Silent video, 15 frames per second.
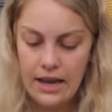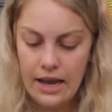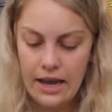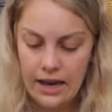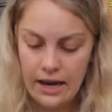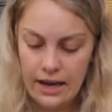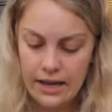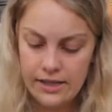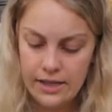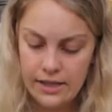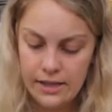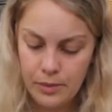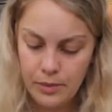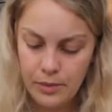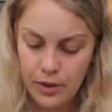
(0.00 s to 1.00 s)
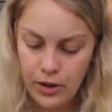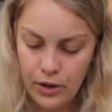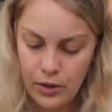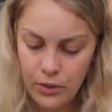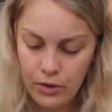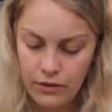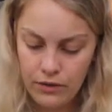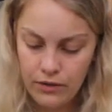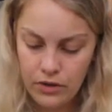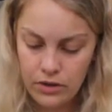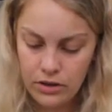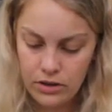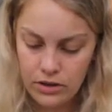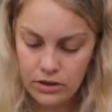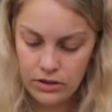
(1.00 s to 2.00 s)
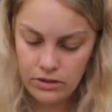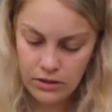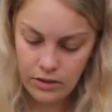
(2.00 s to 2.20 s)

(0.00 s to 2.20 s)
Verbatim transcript: and it is this beautiful,